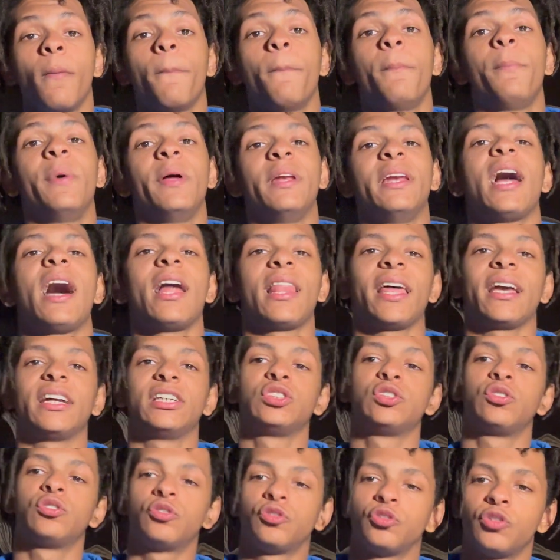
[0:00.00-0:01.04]
but not like
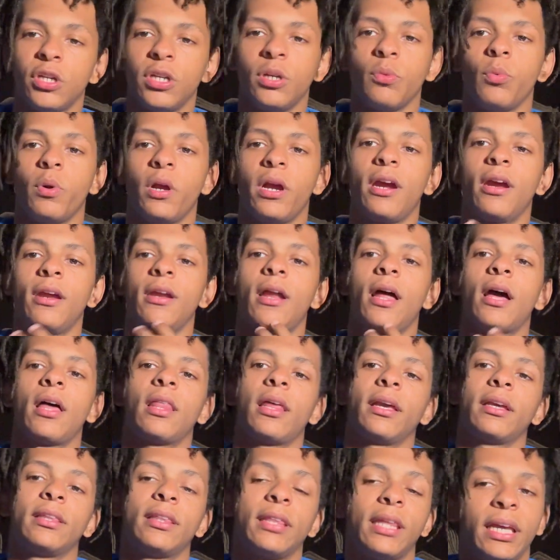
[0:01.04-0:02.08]
streetwear, not
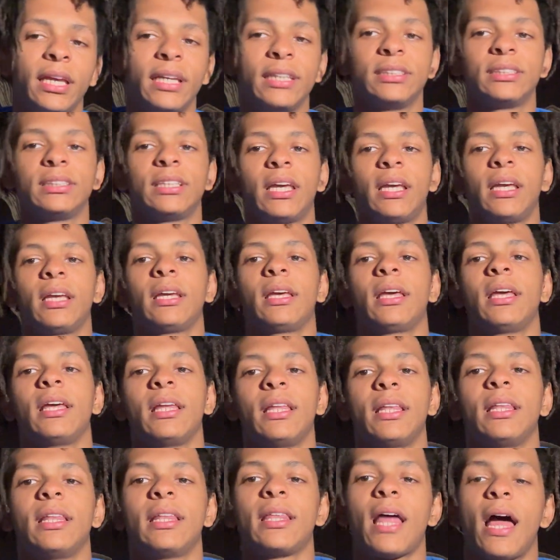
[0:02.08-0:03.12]
like things like
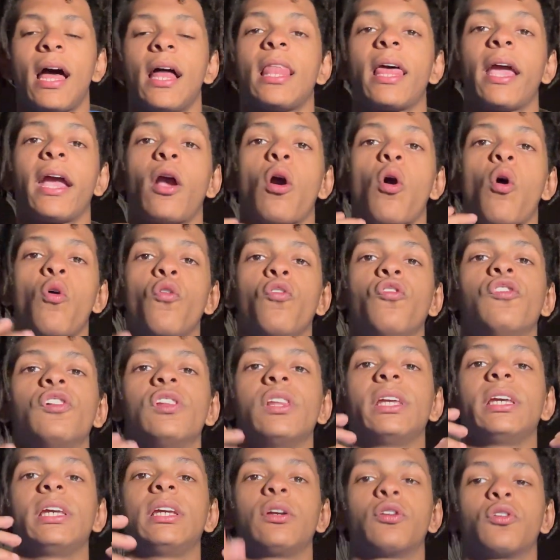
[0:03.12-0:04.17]
not like
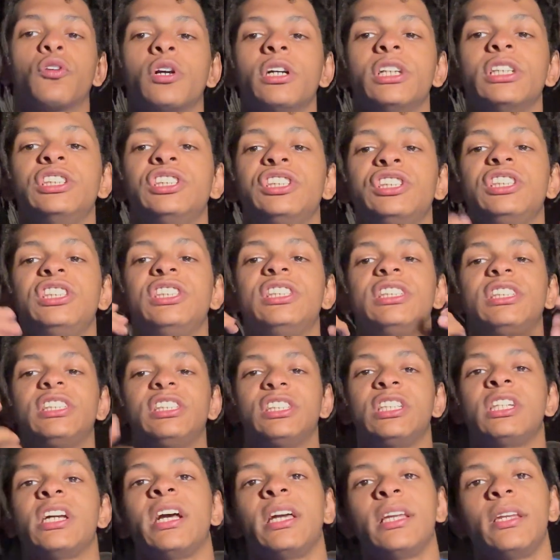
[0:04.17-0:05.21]
overly
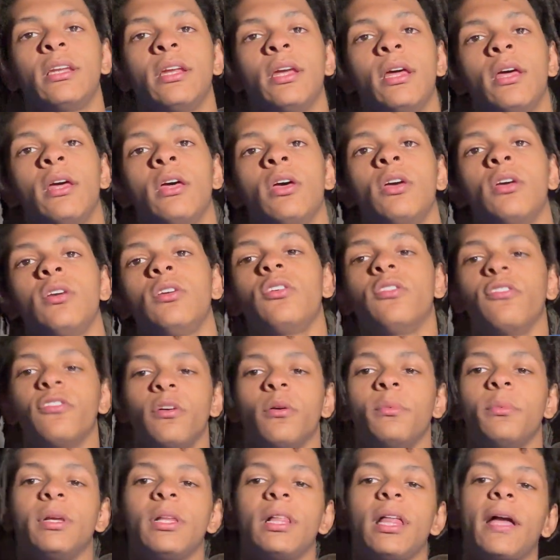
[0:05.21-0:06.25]
Christian. You feel
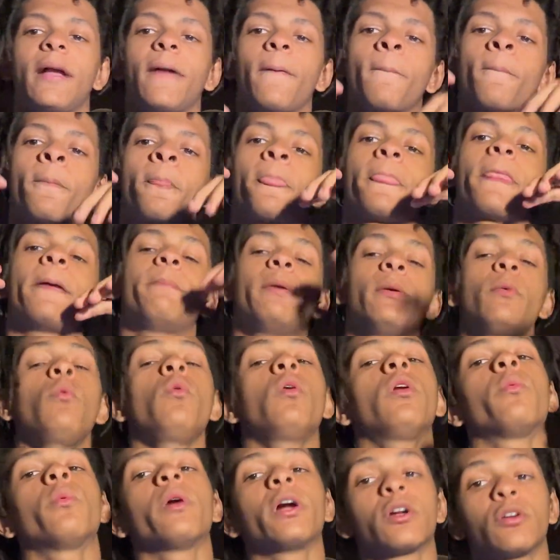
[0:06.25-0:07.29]
me? Like people
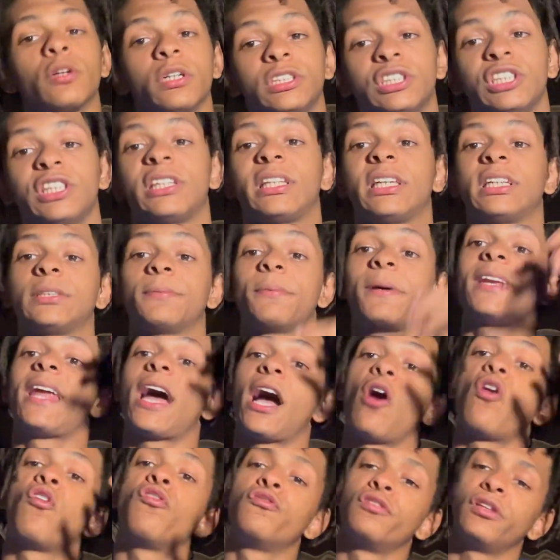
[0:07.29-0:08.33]
want to wear Christian things, but
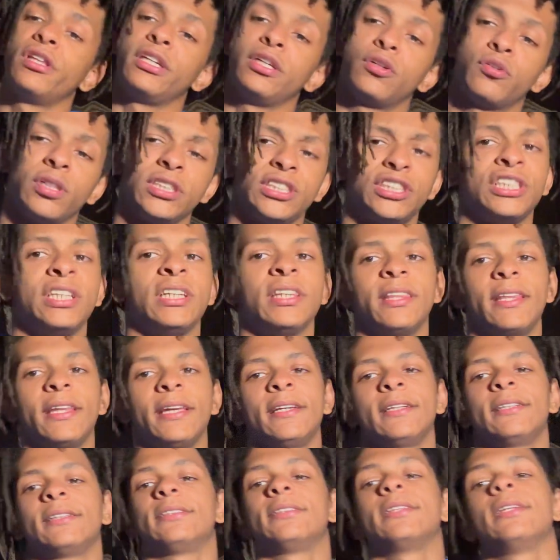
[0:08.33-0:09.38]
not overly Christian
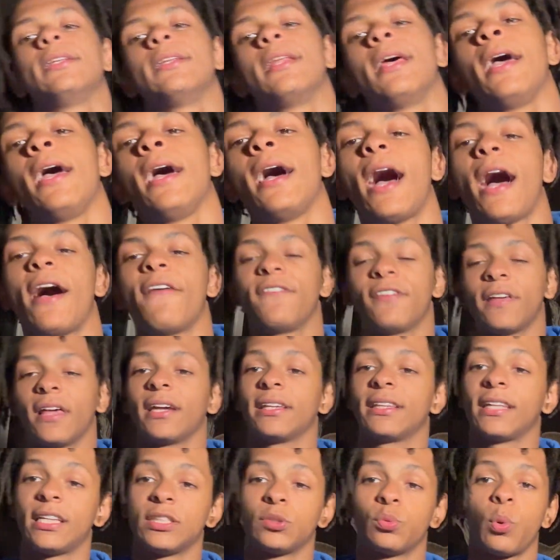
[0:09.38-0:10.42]
things. And I feel
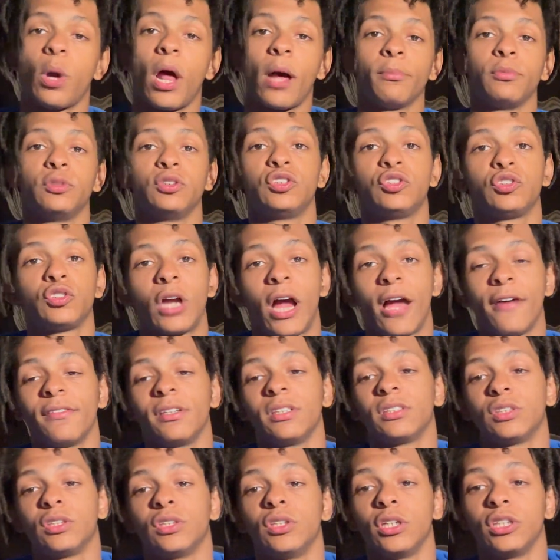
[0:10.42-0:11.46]
like that's what I'm
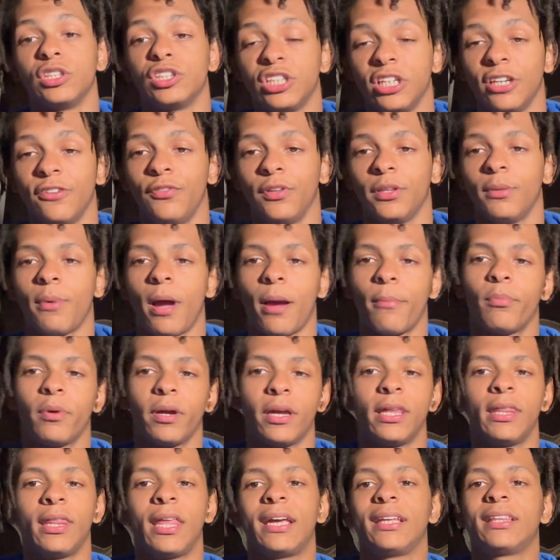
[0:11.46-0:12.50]
striving to achieve with my
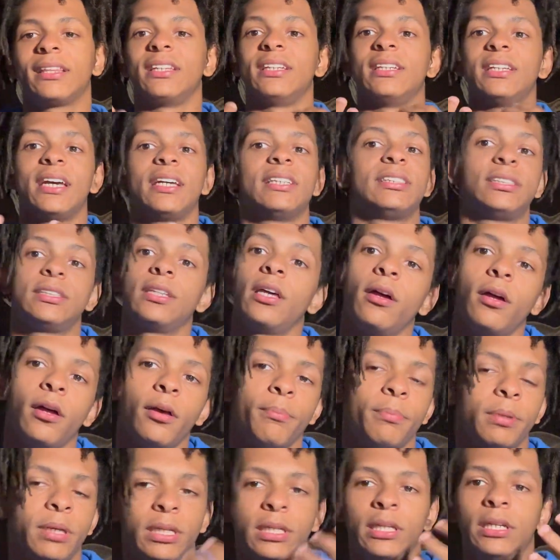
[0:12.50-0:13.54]
brand, like the Yes
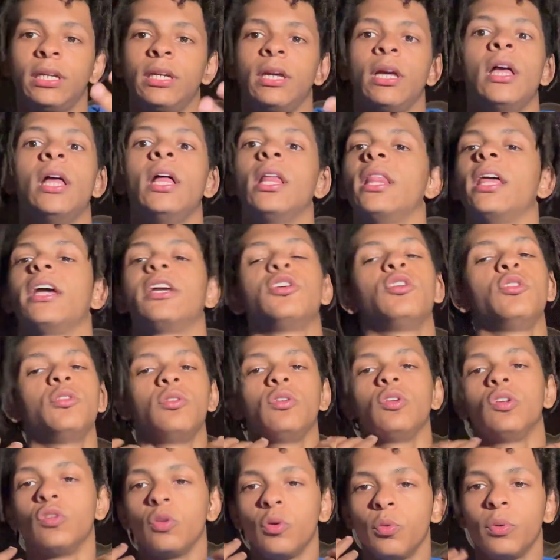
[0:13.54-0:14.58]
beanie. Like you,
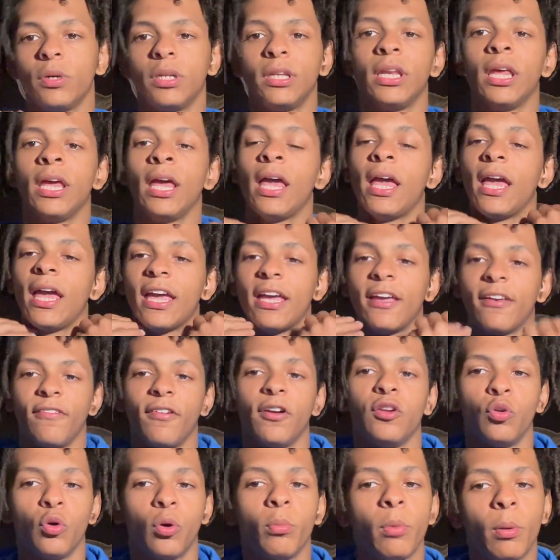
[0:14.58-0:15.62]
you would, if
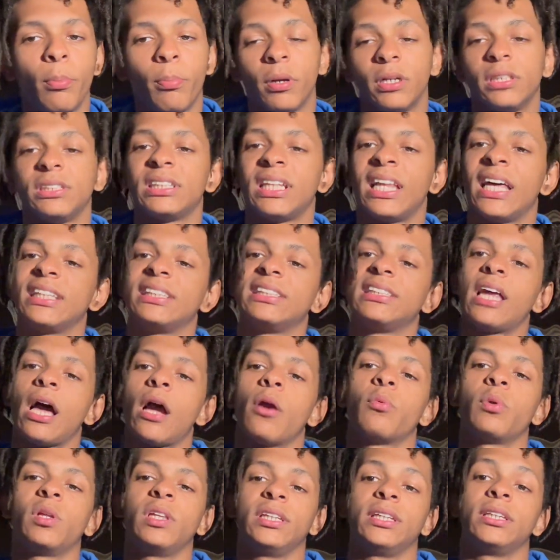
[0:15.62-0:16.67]
a normal person that's
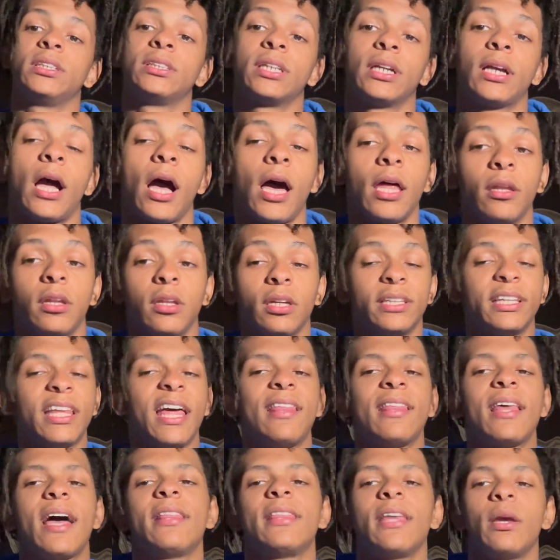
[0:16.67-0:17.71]
not really into God looked
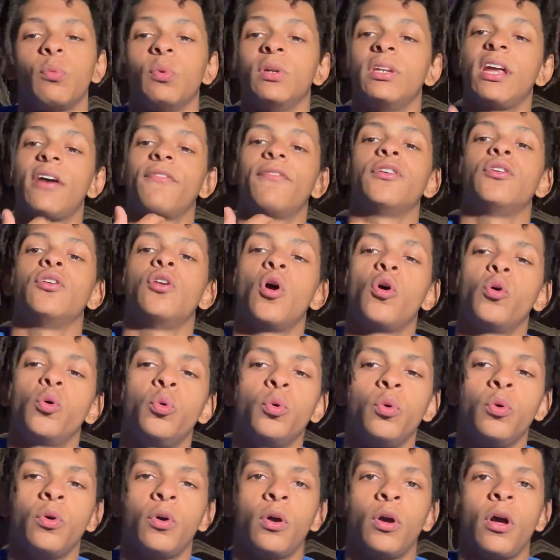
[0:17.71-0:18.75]
at that, they would never know.
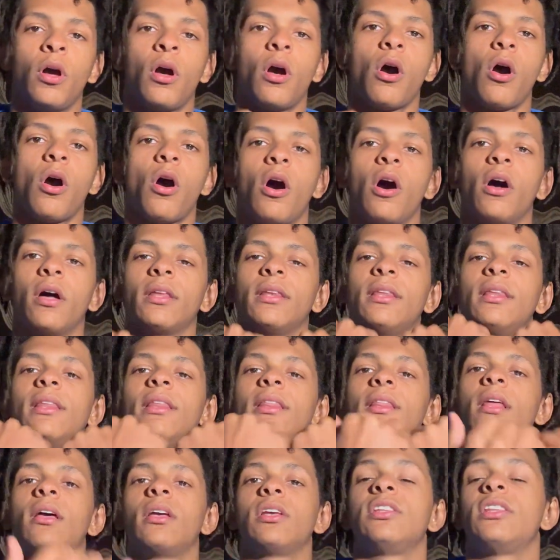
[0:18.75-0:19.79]
On
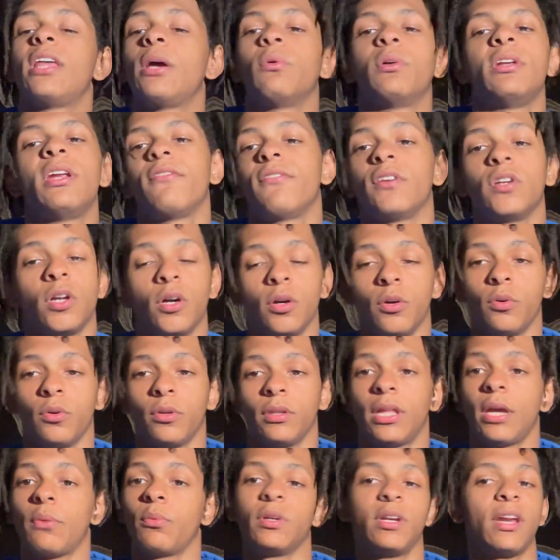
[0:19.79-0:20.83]
they would never know.
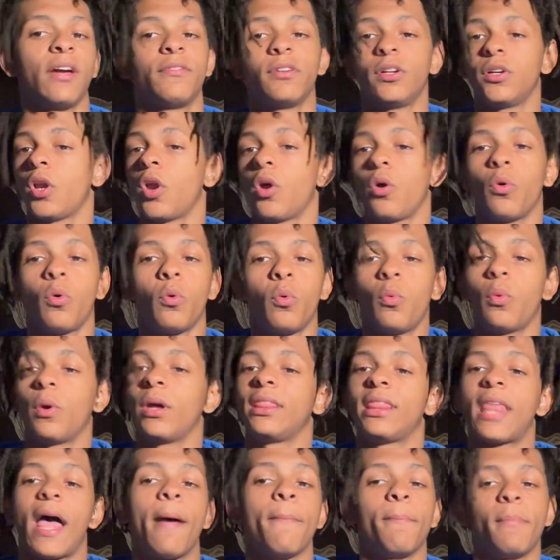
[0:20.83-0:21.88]
They would never know
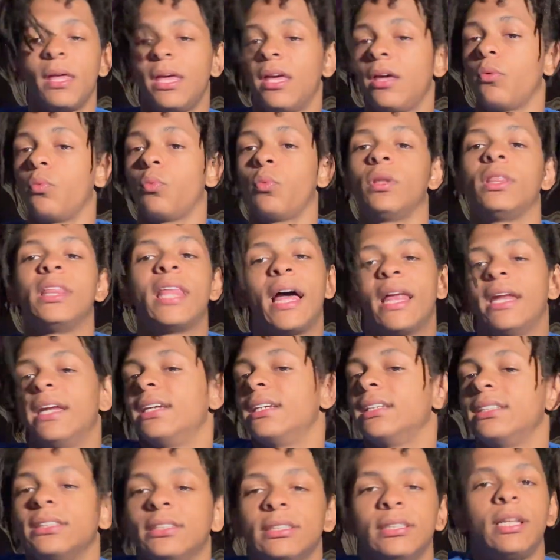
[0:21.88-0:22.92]
what that meant, what that
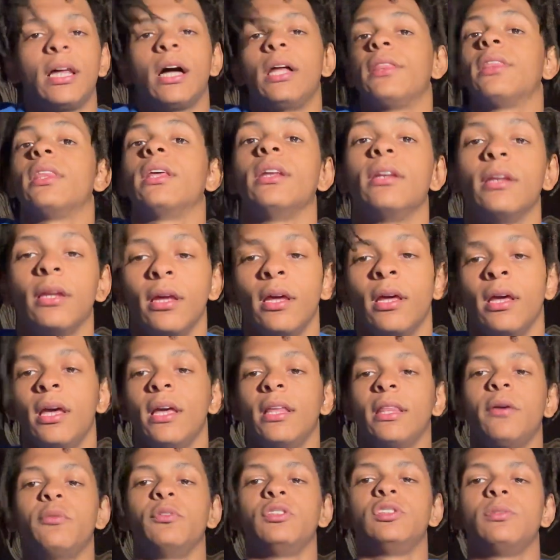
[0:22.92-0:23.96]
is, nothing.
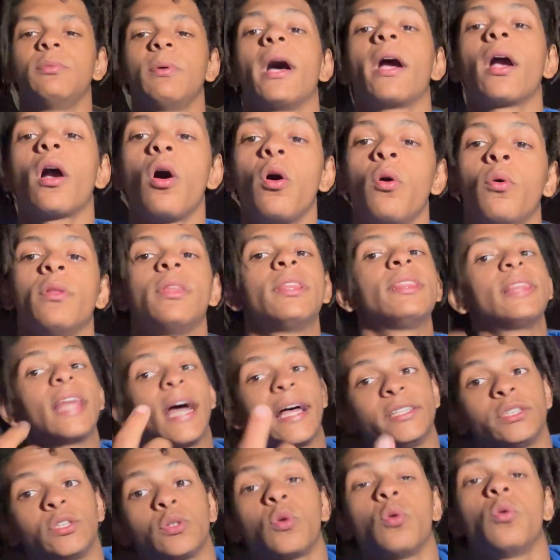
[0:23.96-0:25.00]
They would just be like, "Oh,
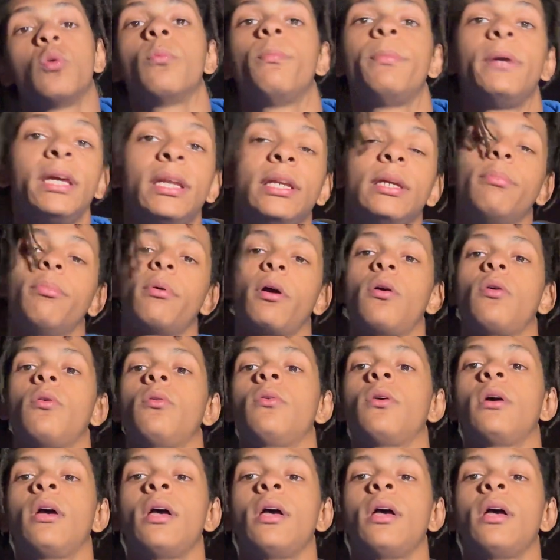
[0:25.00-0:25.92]
that's a cool beanie, bro."